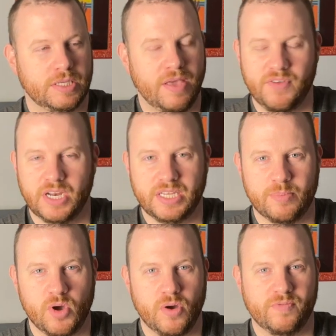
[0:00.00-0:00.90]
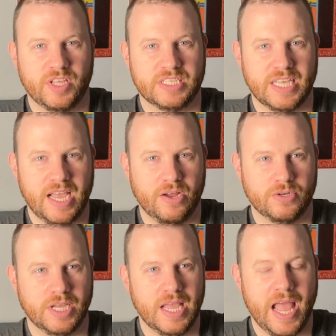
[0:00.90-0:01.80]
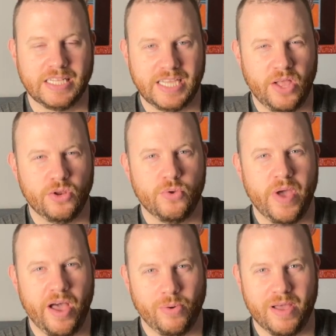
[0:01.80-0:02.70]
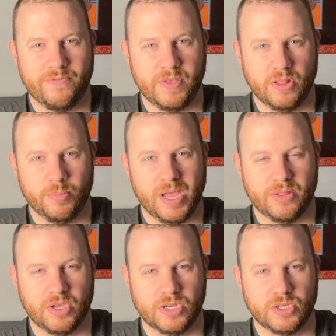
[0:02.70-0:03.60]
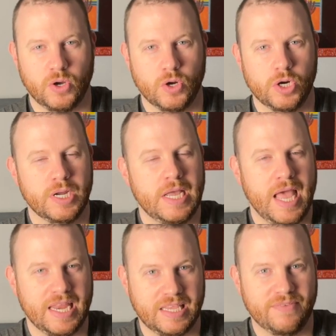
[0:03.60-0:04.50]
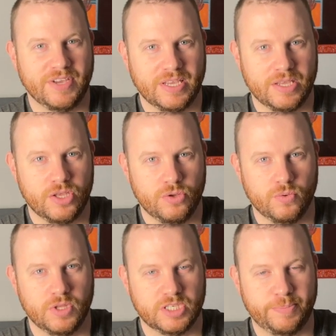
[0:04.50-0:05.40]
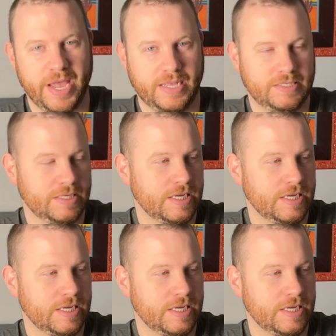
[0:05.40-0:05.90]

giving a demo of the sound and telling you how I feel about the guitar and giving you the specs.